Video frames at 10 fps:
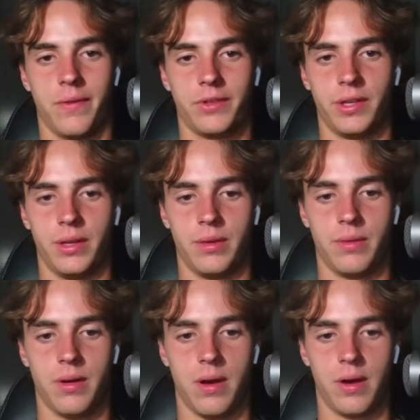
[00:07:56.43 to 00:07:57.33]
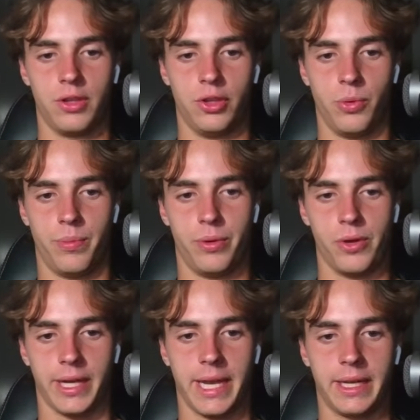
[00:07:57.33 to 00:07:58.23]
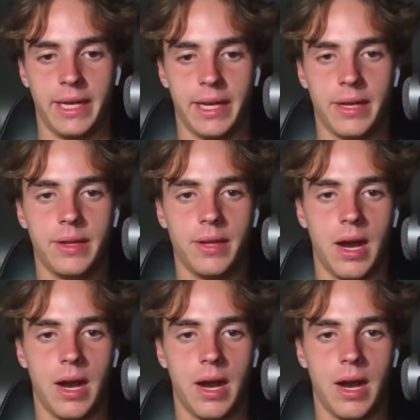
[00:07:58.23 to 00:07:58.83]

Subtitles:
Obviously, you would put your key in here.